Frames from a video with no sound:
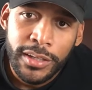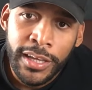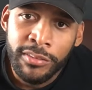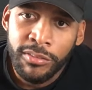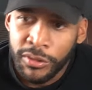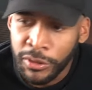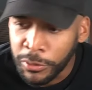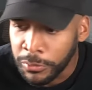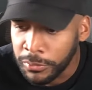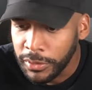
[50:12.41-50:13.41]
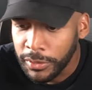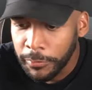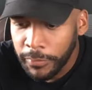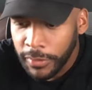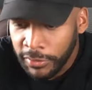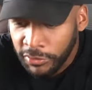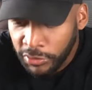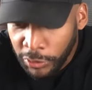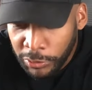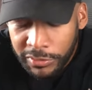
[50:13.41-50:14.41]
And so
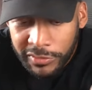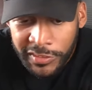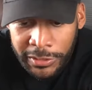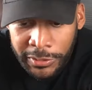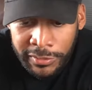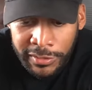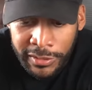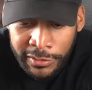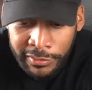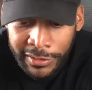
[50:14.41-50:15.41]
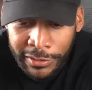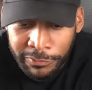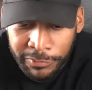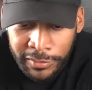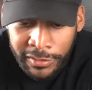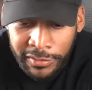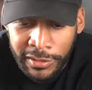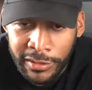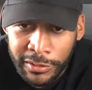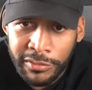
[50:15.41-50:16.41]
it's those theories and understanding physics
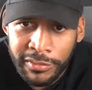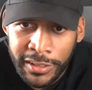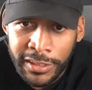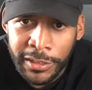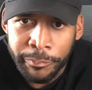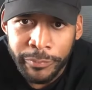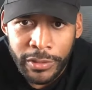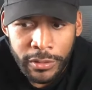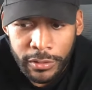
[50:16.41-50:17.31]
and understanding